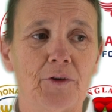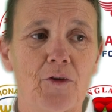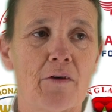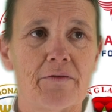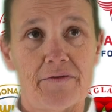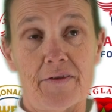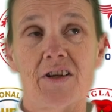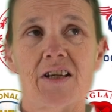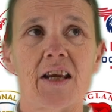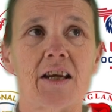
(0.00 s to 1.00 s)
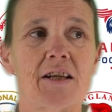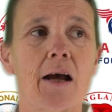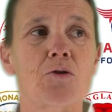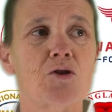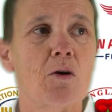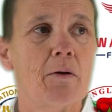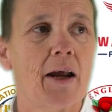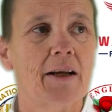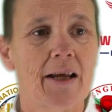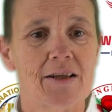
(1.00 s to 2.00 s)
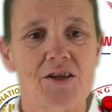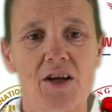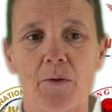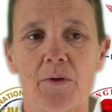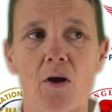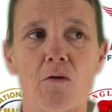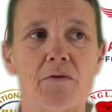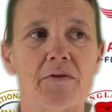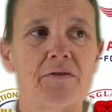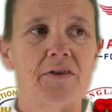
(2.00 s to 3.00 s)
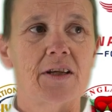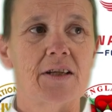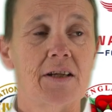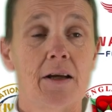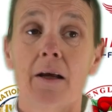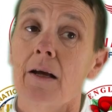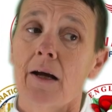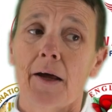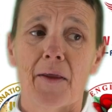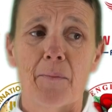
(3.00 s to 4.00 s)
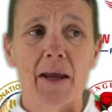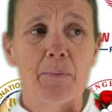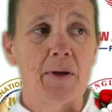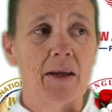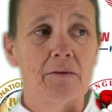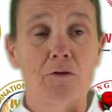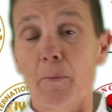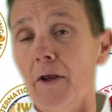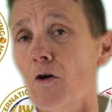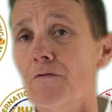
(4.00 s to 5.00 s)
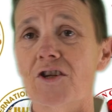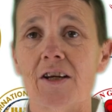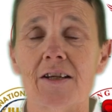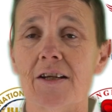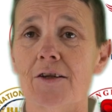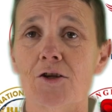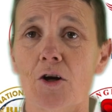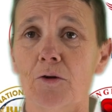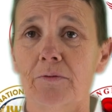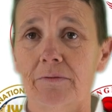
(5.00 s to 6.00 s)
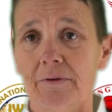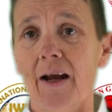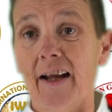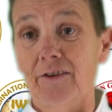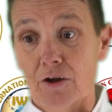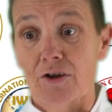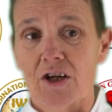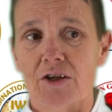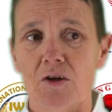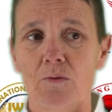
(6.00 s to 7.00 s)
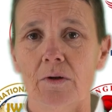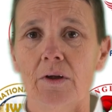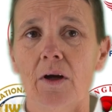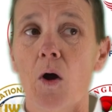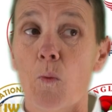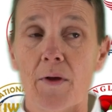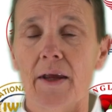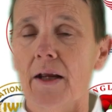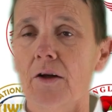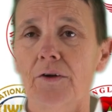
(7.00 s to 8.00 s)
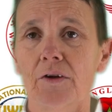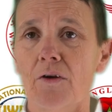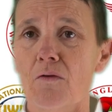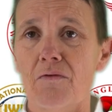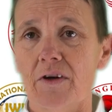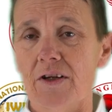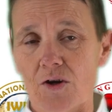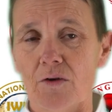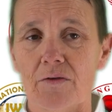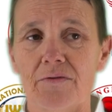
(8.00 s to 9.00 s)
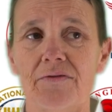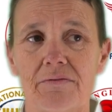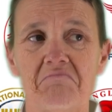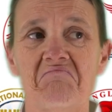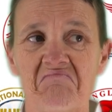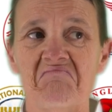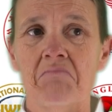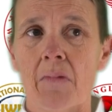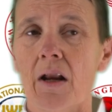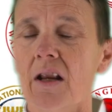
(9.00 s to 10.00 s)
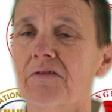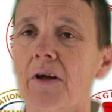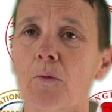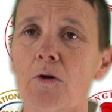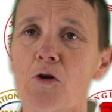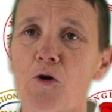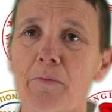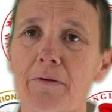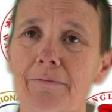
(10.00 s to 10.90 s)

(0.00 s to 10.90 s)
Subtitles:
sort of 56 now, so I'd like to stay with the over 50s, and then maybe there'll be an over 60s. So and continue with England and hopefully sort of lift that World Cup.